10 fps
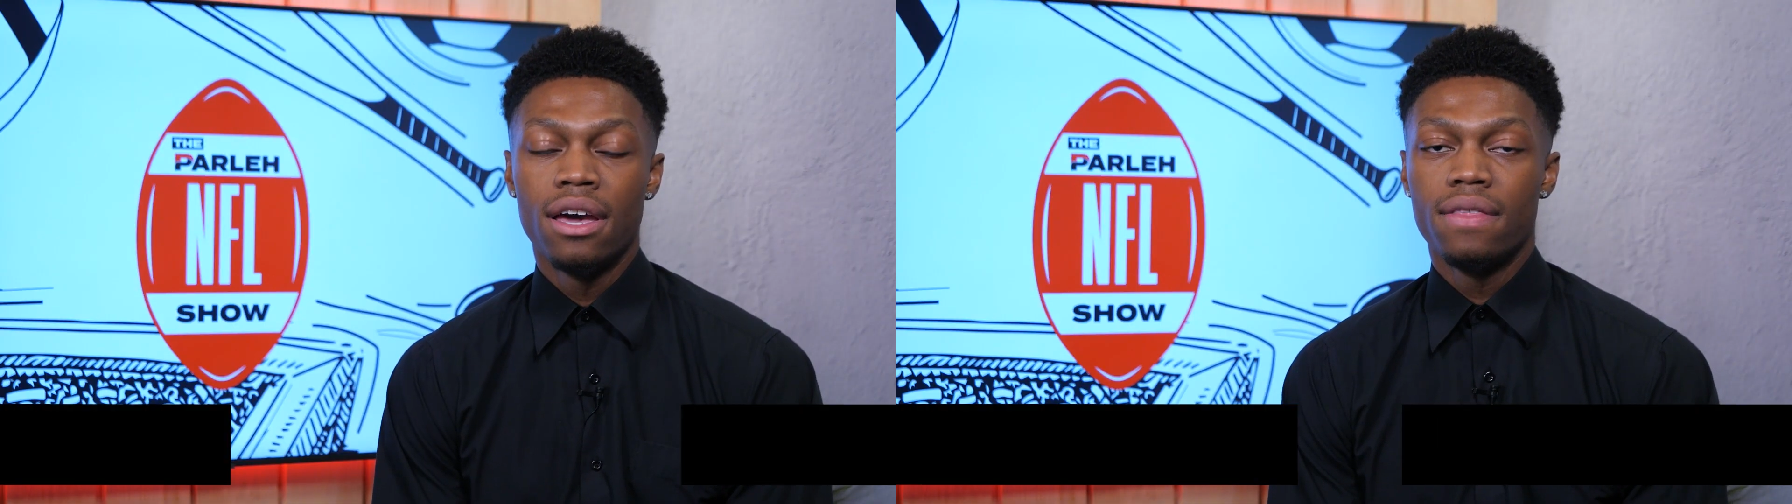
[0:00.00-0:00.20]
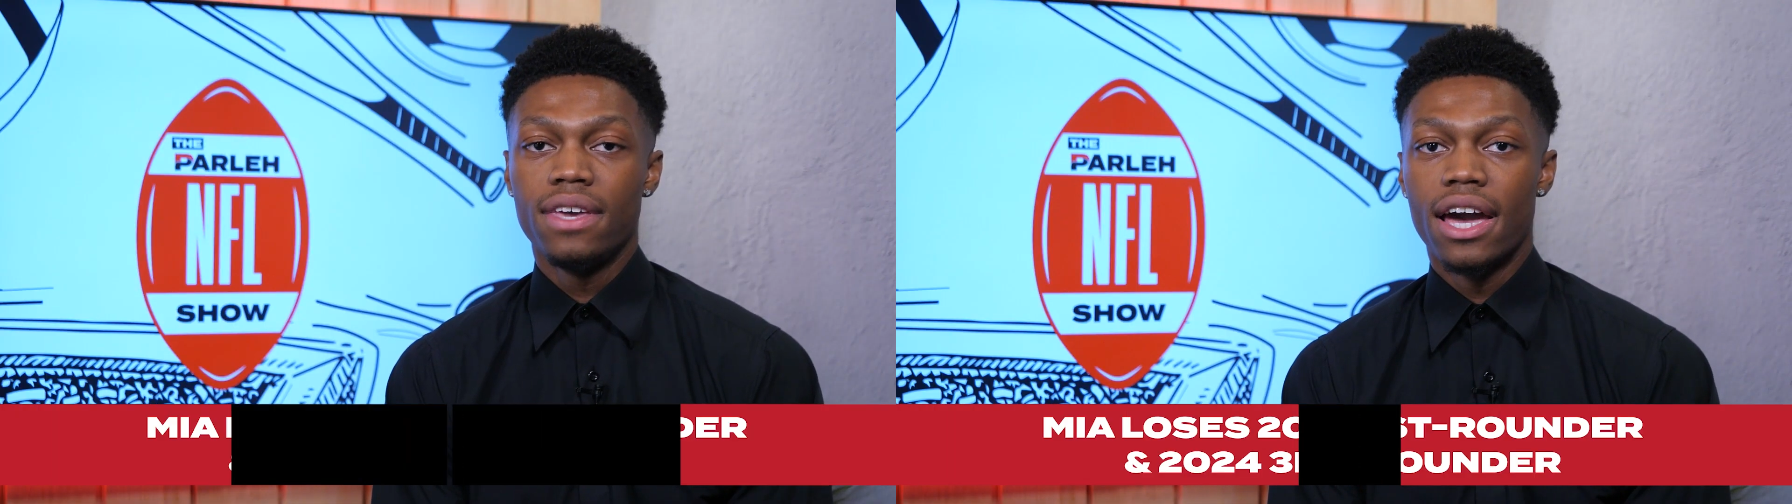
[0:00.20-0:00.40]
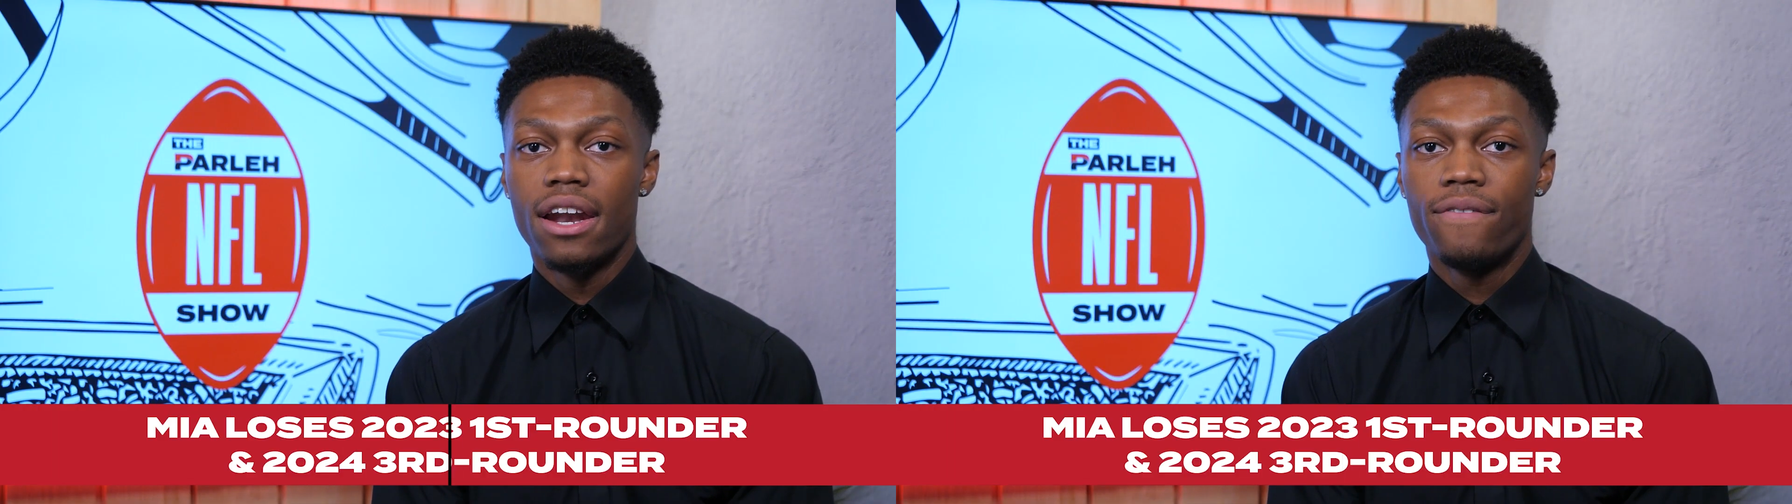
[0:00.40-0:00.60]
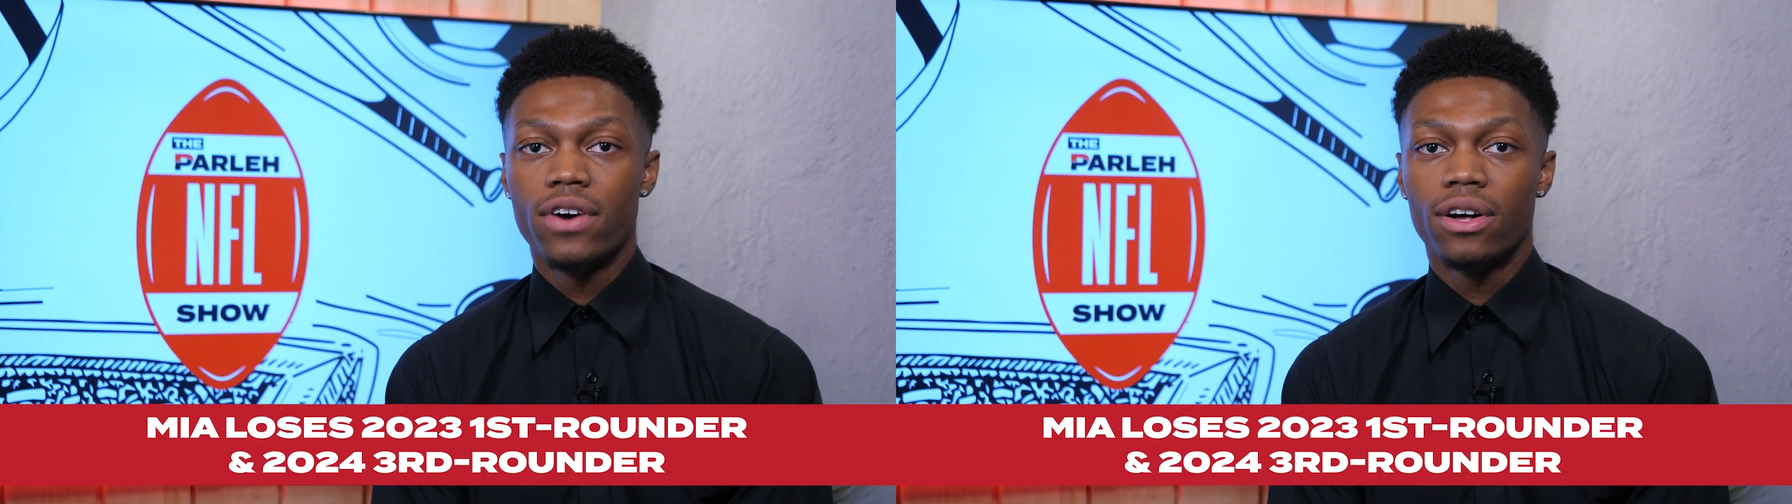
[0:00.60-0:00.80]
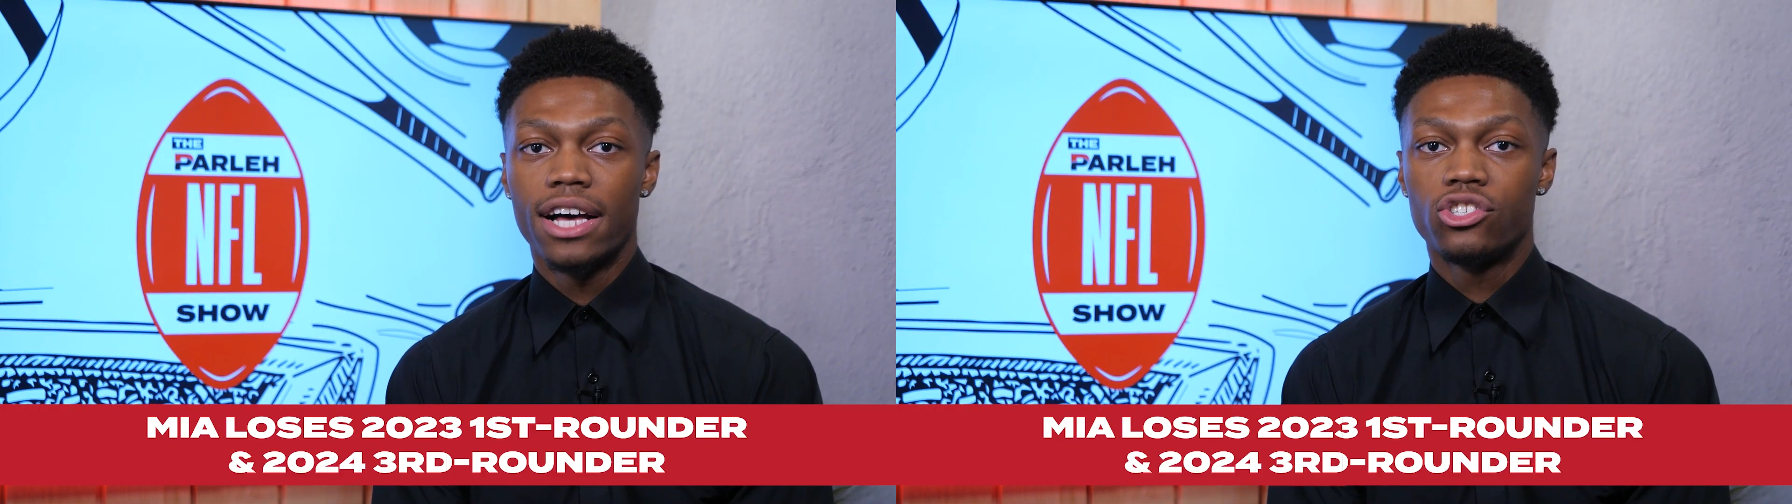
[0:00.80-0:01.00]
the
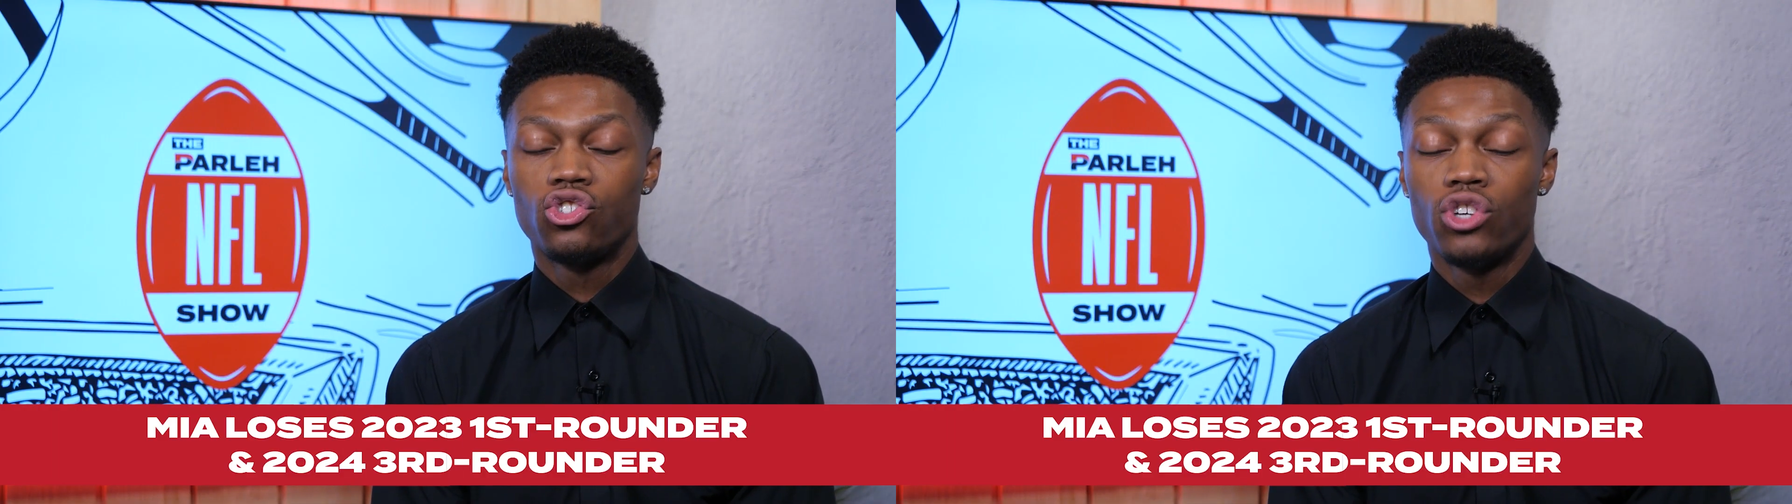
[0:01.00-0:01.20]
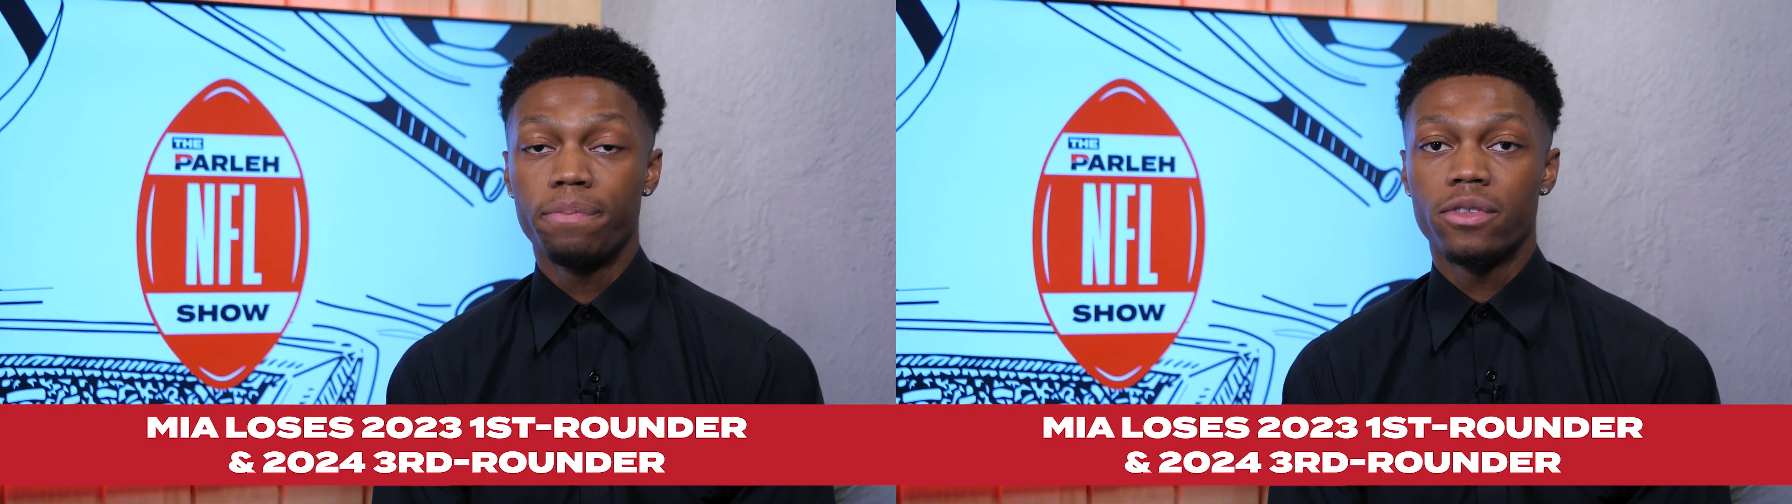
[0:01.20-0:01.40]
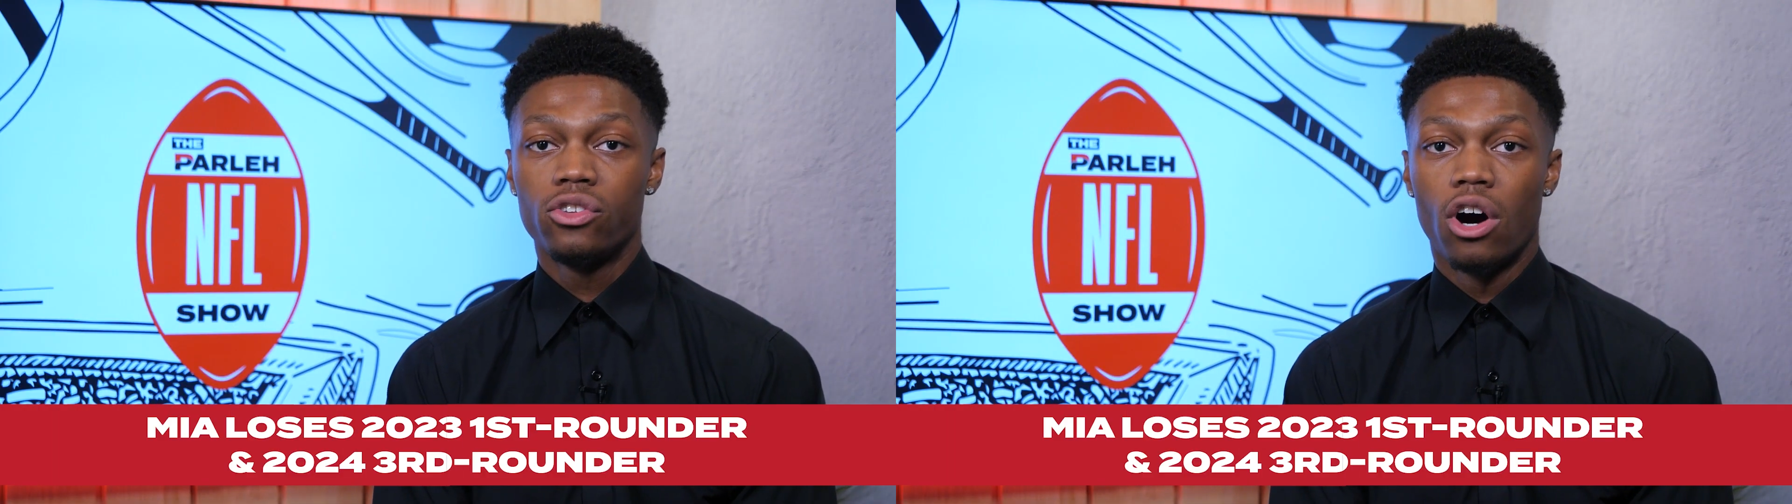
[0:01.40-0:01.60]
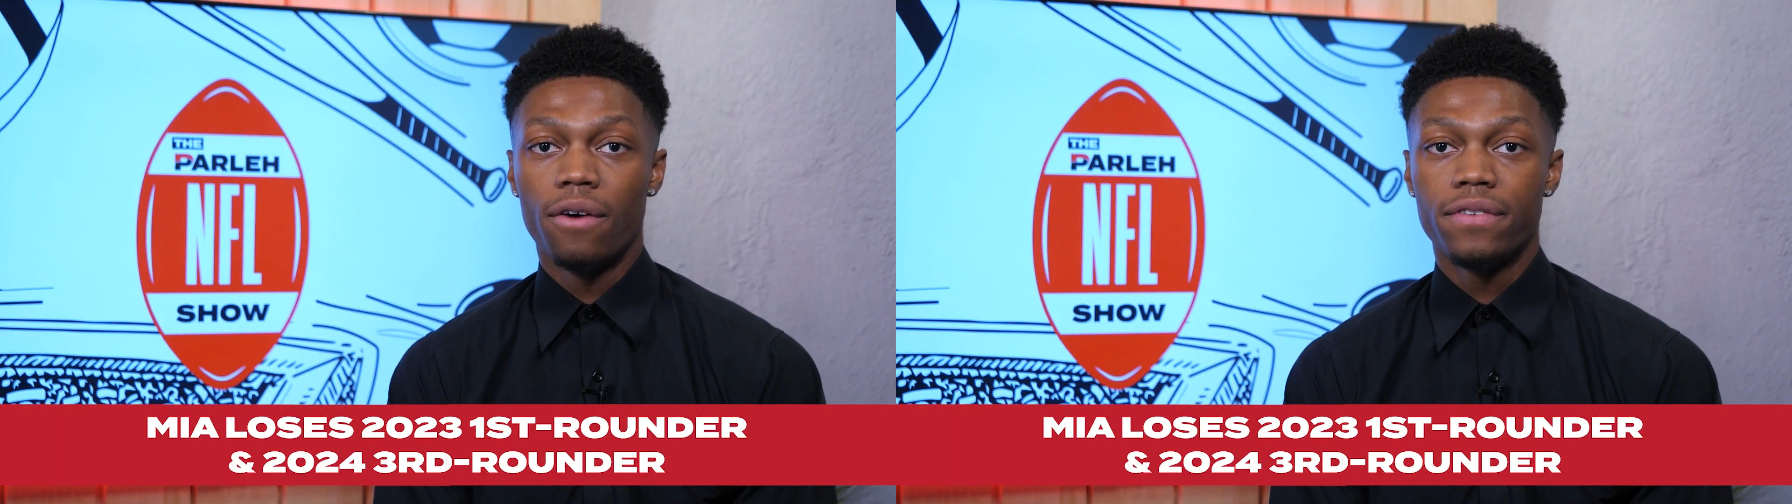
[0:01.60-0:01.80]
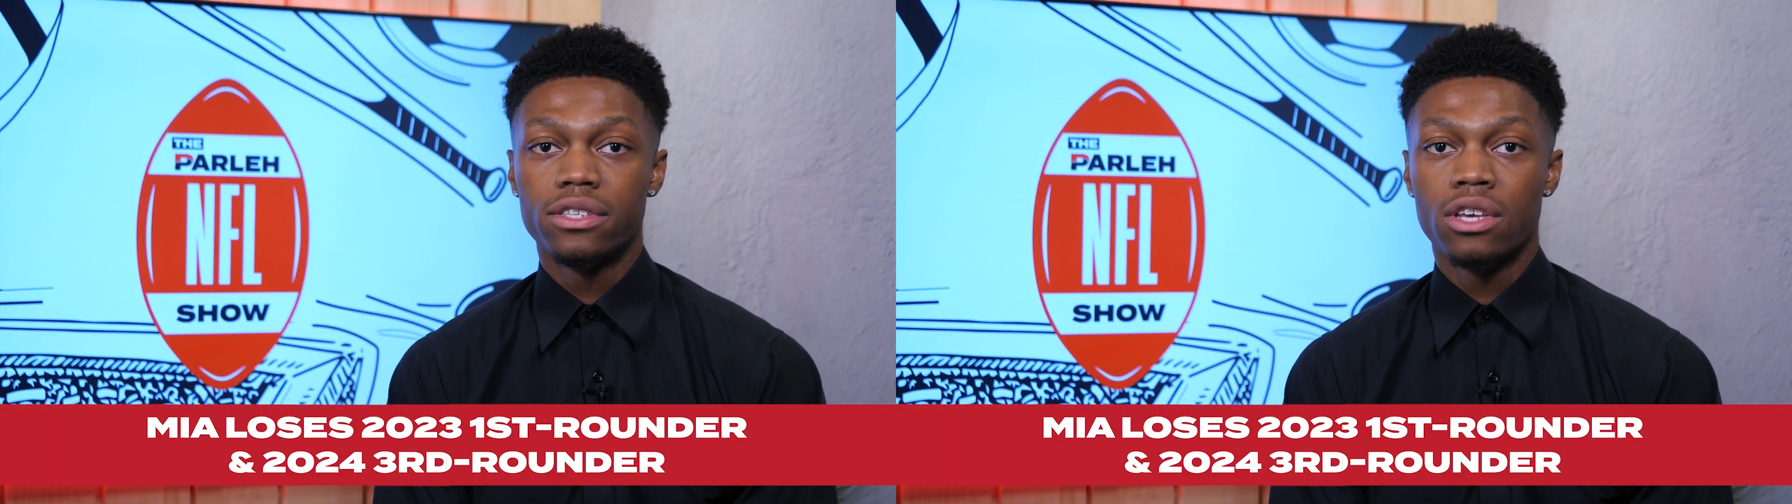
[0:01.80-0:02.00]
NFL has stripped the
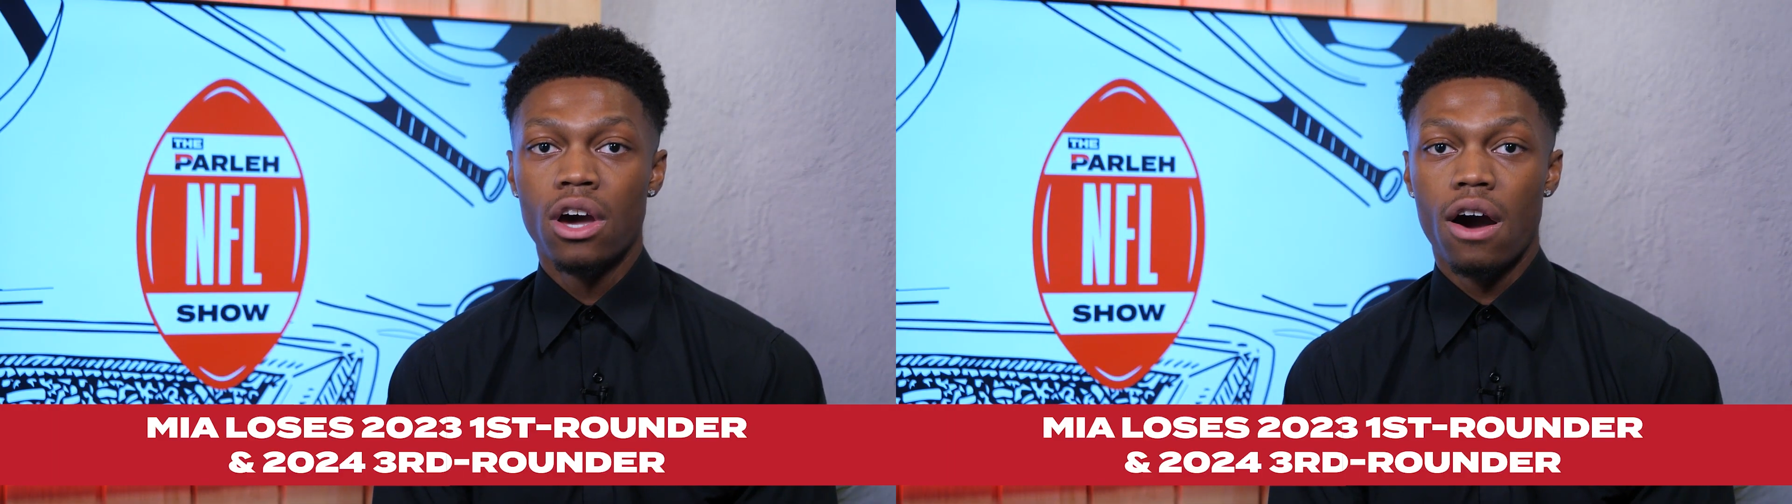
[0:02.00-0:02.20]
Dolphins